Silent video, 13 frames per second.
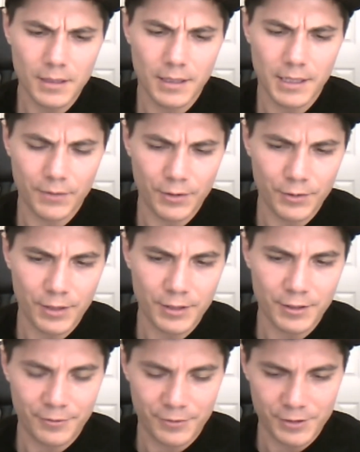Like if the
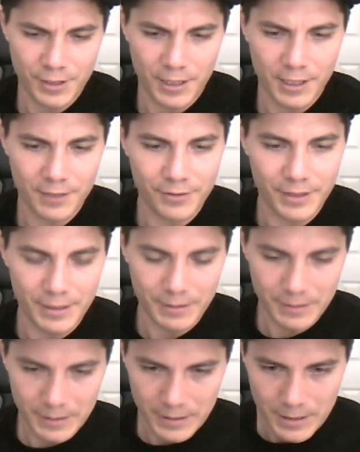director of
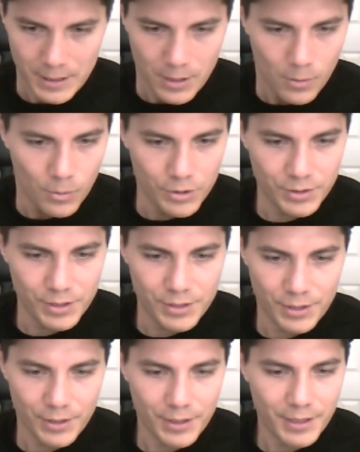photography wants you to
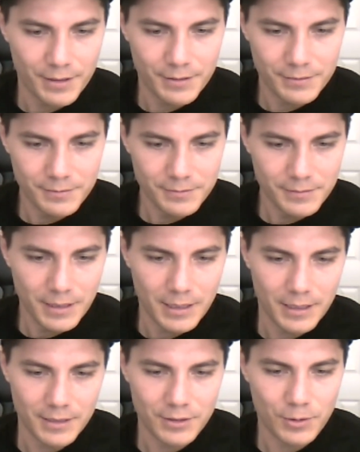darken
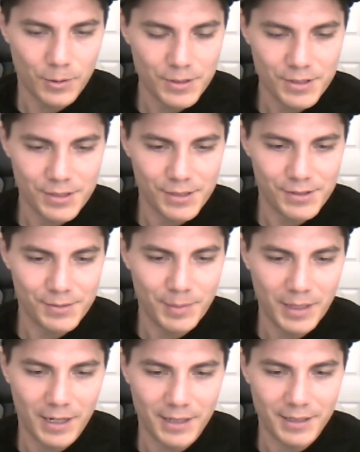a torch that's
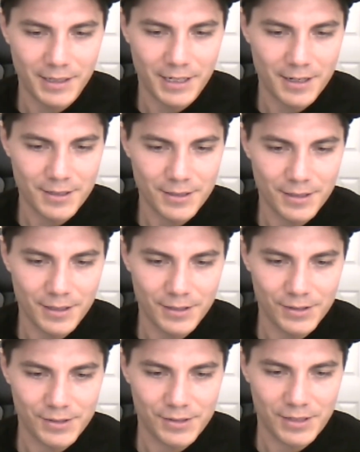behind a character
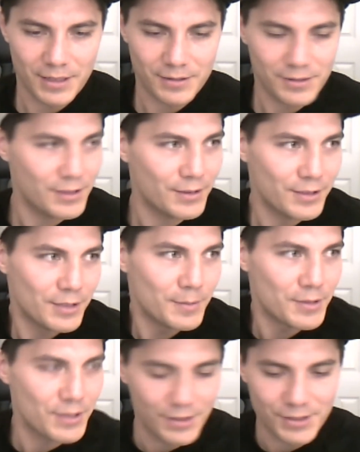because it's stealing too
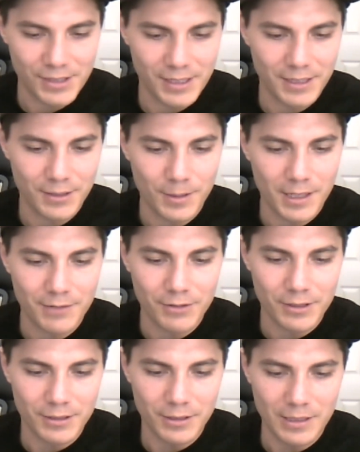much of the scene or
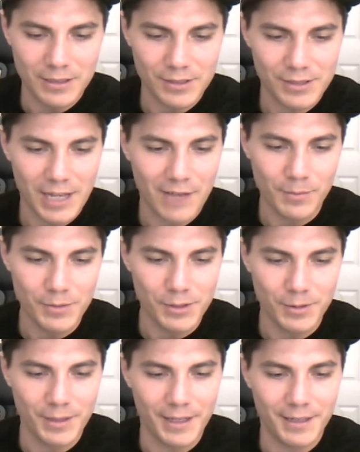whatever, you can just have them
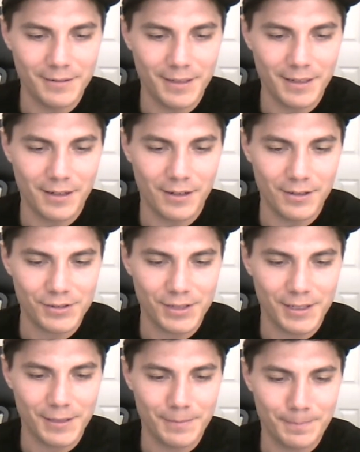do that like on
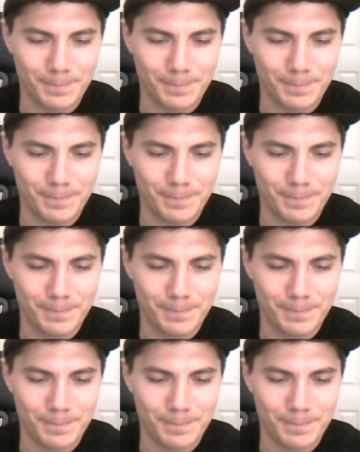set,